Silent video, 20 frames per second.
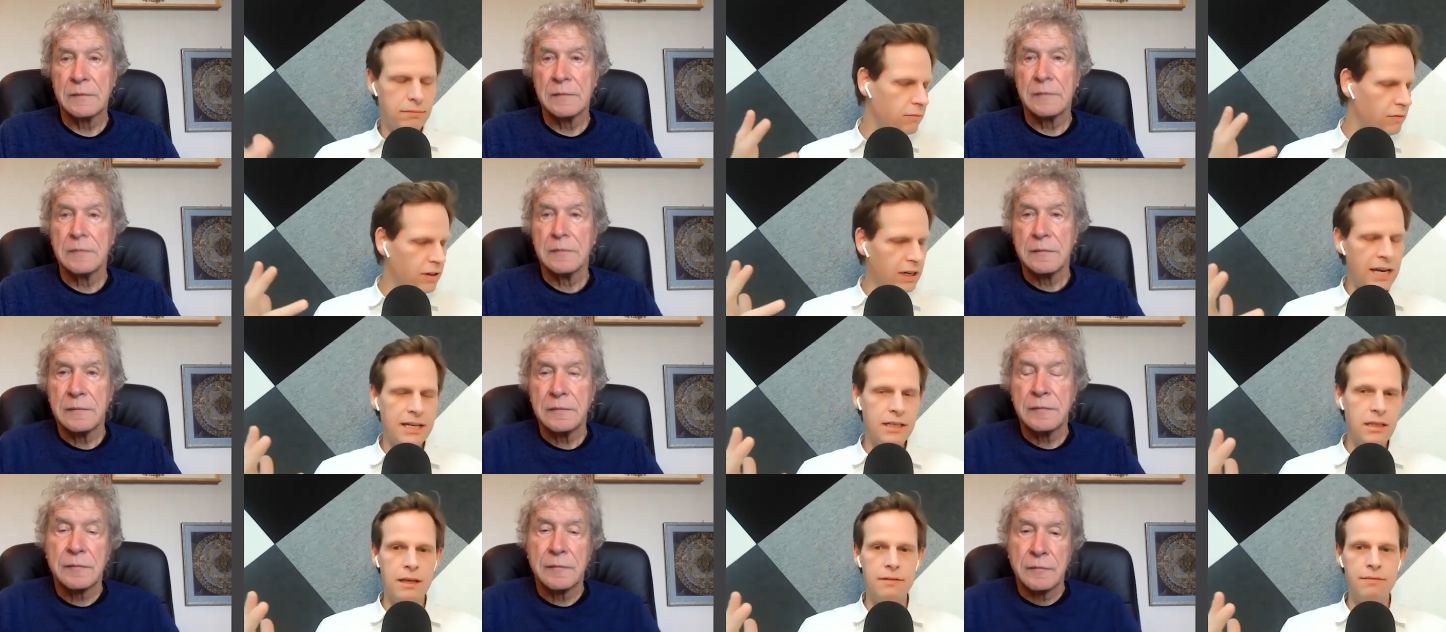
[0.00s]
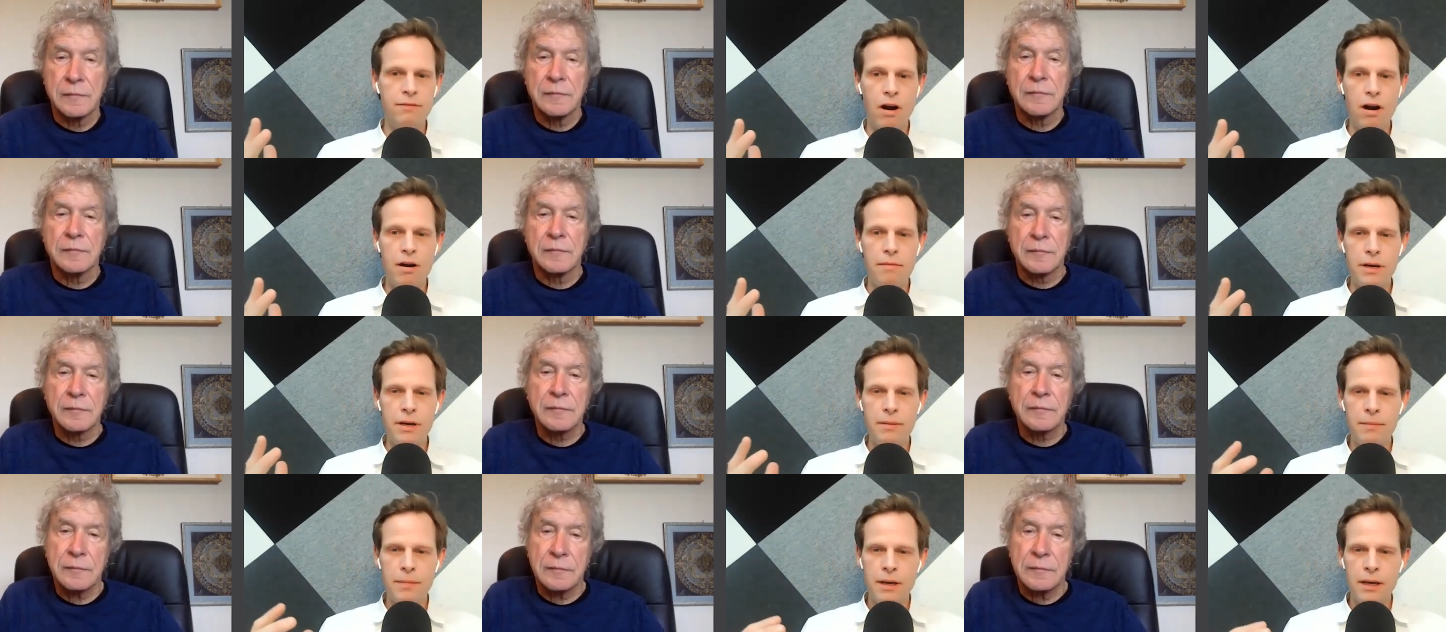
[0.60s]
Speaker 1: relate to the
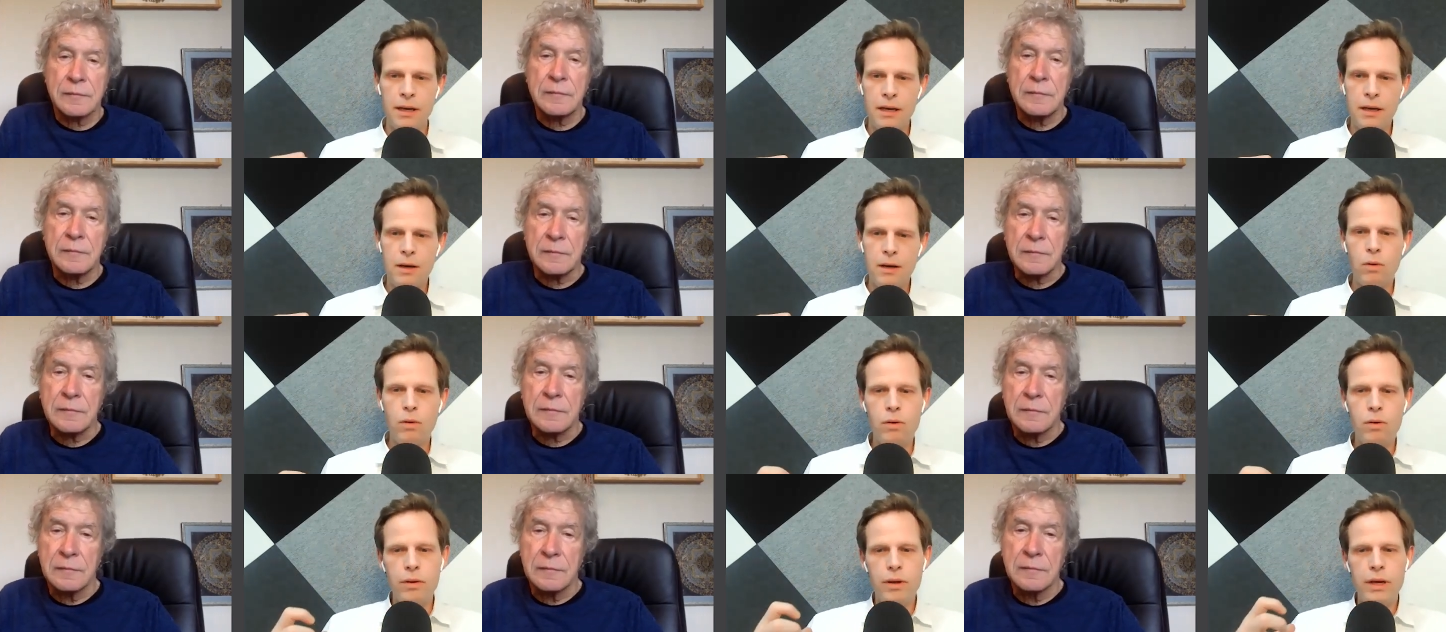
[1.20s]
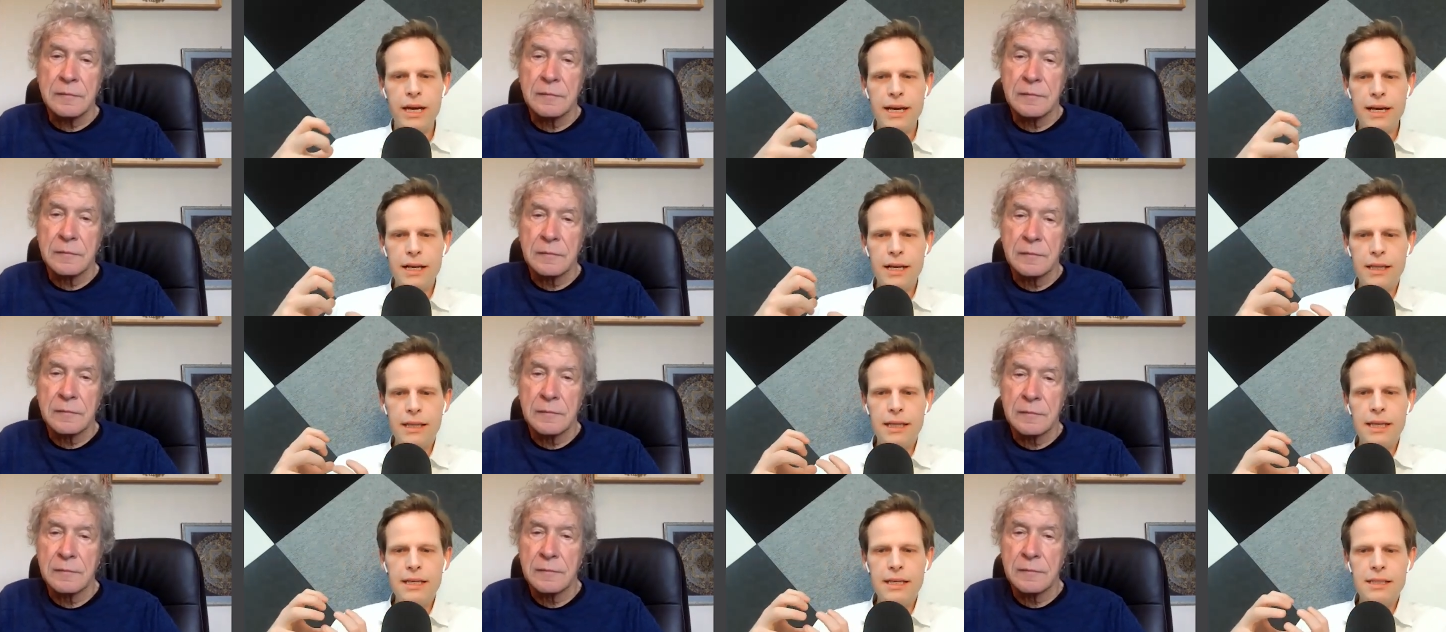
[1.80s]
environment.
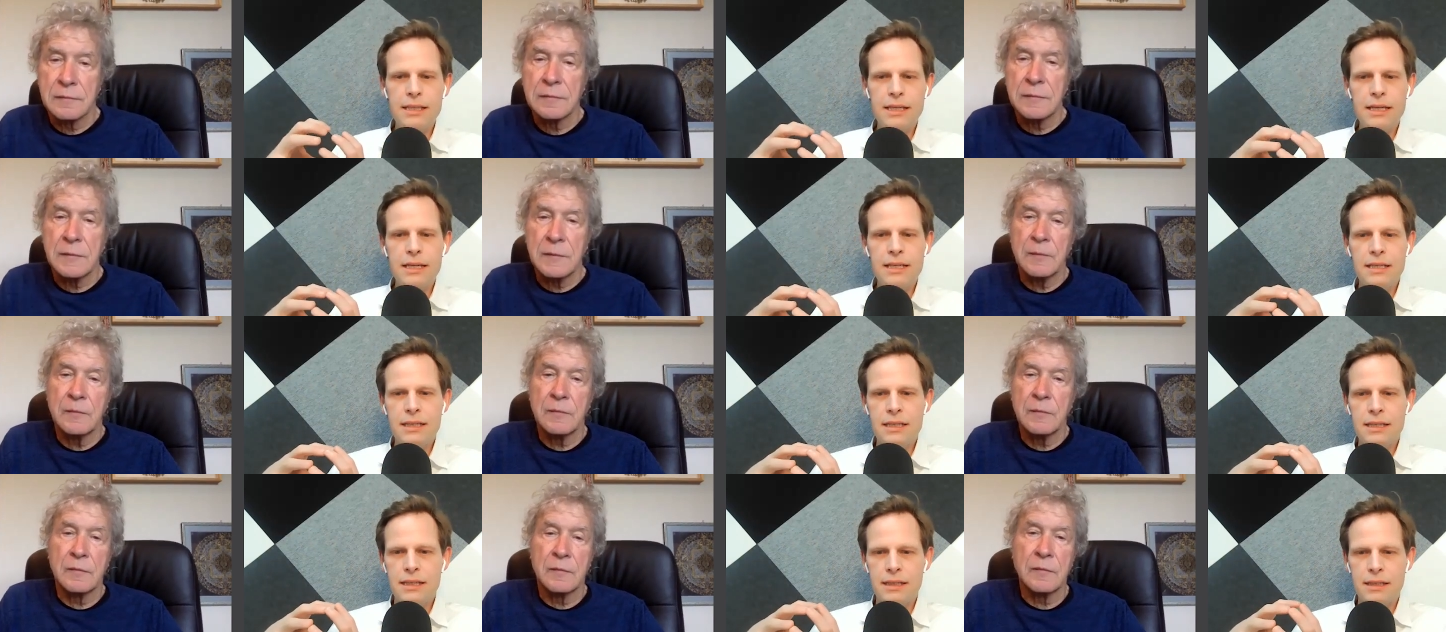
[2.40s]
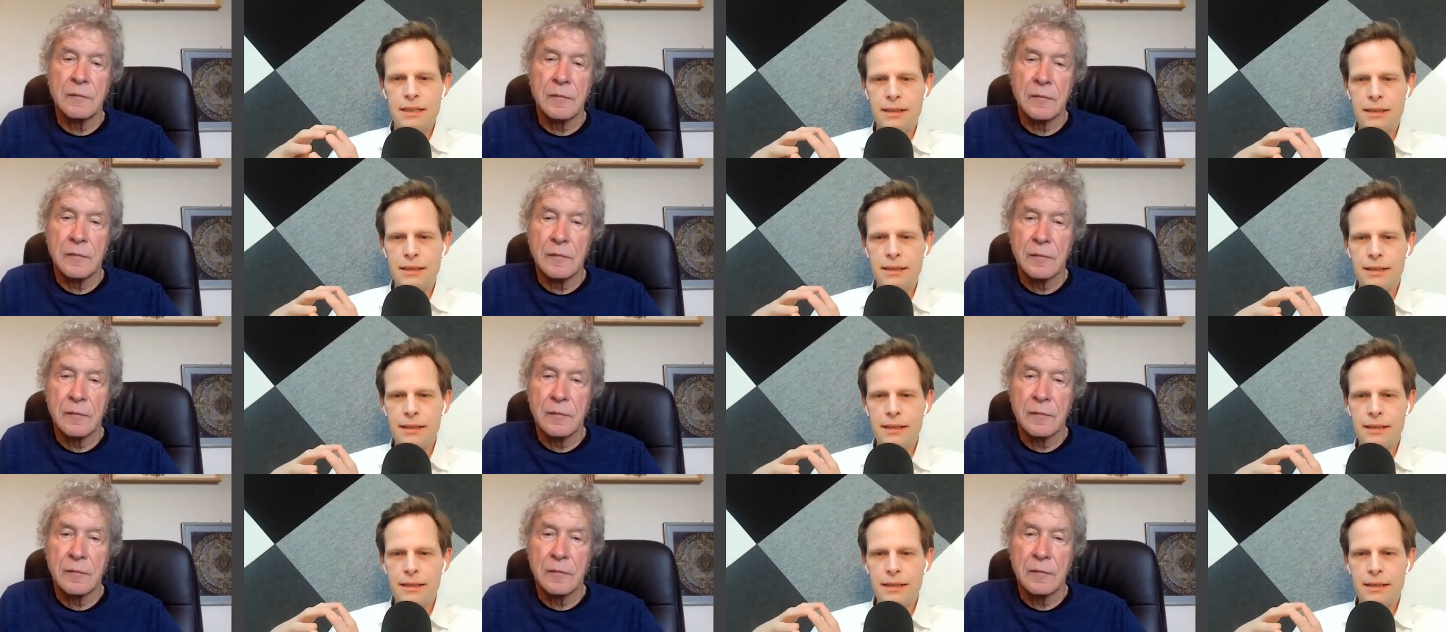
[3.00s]
This is,